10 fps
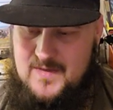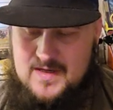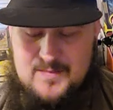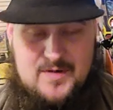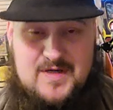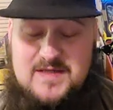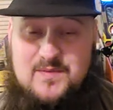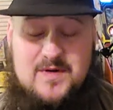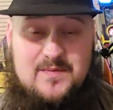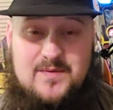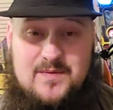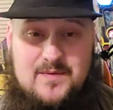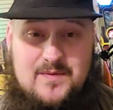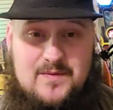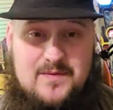the community is wonderful.
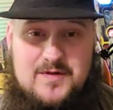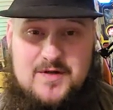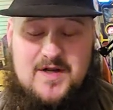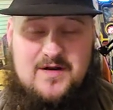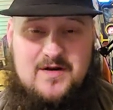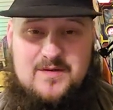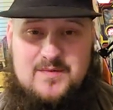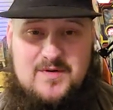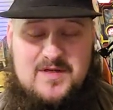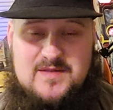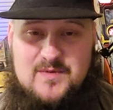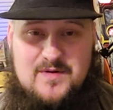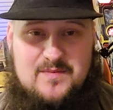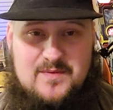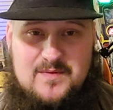The trading card community is
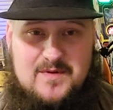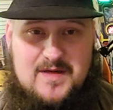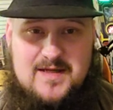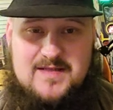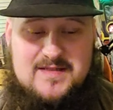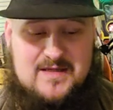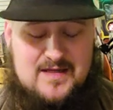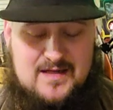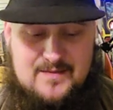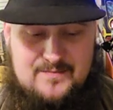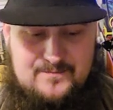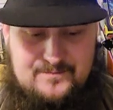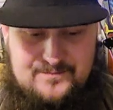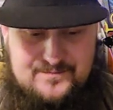wonderful, guys. Um,